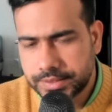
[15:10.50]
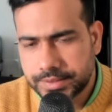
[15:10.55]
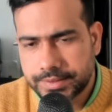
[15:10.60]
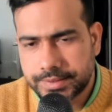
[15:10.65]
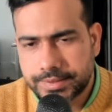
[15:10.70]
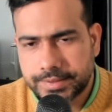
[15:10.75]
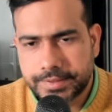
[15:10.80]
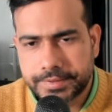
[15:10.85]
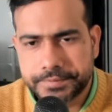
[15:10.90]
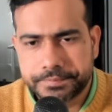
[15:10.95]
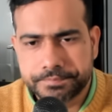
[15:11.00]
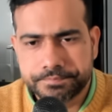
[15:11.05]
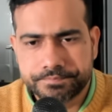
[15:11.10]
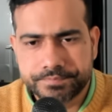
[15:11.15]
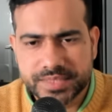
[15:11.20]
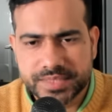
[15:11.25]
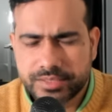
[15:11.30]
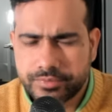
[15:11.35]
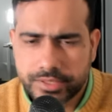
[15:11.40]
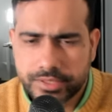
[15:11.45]

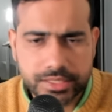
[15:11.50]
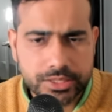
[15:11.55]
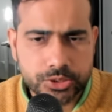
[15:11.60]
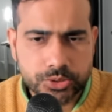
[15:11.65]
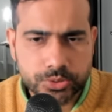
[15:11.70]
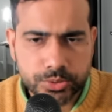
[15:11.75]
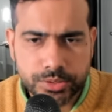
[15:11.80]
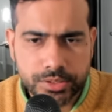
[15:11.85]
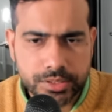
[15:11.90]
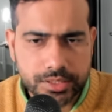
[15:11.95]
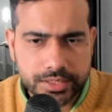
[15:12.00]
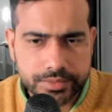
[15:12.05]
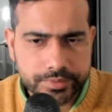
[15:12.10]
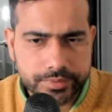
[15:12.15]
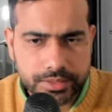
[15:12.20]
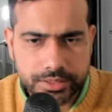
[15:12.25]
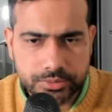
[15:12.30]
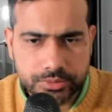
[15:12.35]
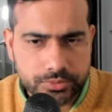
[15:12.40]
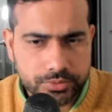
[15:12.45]
um, even at a junior
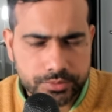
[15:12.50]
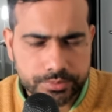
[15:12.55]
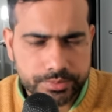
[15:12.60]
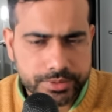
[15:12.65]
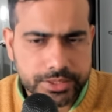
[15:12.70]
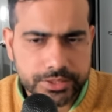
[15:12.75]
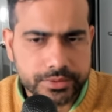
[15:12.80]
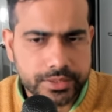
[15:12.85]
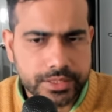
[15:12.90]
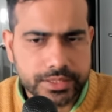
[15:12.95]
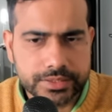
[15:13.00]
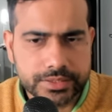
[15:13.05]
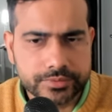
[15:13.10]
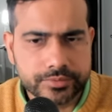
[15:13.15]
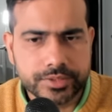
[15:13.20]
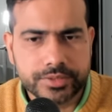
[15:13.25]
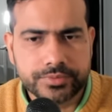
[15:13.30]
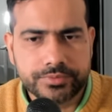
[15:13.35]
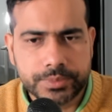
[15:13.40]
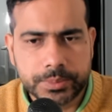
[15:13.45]
level you could be interacting
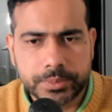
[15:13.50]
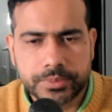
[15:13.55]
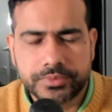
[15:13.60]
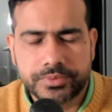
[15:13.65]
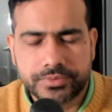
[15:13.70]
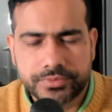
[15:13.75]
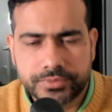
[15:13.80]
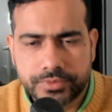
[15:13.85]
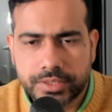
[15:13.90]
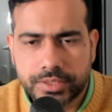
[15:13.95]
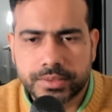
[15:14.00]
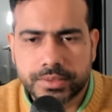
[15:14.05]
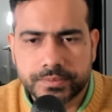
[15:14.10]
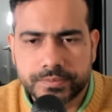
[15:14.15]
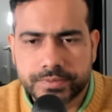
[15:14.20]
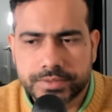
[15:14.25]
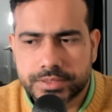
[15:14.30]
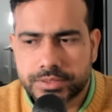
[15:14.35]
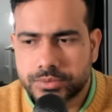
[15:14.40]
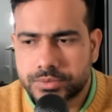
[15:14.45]
with people from front
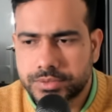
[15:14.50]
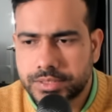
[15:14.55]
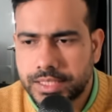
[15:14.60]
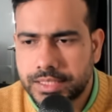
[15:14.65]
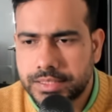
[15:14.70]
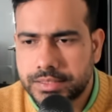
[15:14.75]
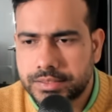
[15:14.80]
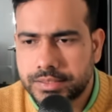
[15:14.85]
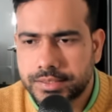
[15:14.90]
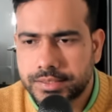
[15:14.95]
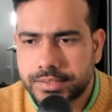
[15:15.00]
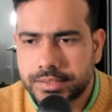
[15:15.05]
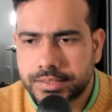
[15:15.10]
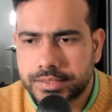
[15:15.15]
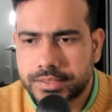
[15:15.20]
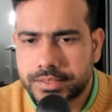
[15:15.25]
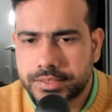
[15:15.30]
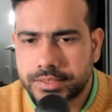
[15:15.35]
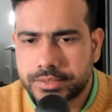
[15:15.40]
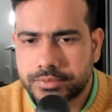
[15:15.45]
office so that
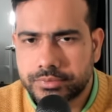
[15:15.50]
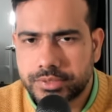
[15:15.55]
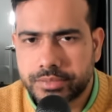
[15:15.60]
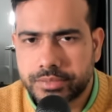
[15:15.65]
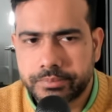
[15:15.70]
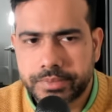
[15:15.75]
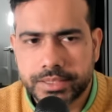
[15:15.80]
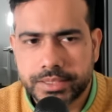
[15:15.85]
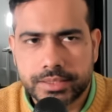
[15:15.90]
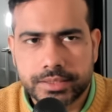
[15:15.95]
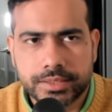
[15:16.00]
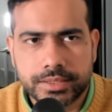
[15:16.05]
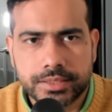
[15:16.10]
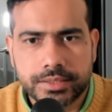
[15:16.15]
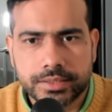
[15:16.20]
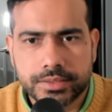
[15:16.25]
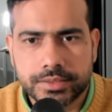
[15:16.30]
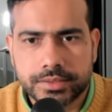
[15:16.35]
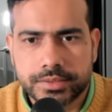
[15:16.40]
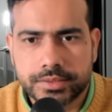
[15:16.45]
uh, will make it
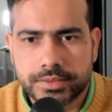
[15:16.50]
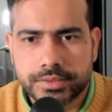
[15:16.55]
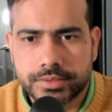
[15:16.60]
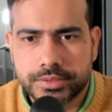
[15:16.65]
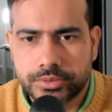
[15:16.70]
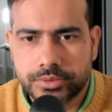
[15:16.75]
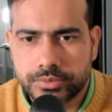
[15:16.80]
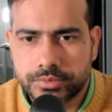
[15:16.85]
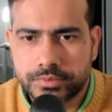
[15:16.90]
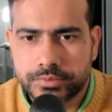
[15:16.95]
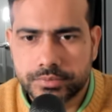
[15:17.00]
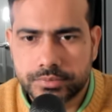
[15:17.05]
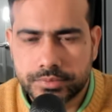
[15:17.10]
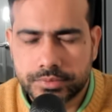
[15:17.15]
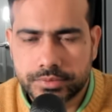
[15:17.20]
uh, you know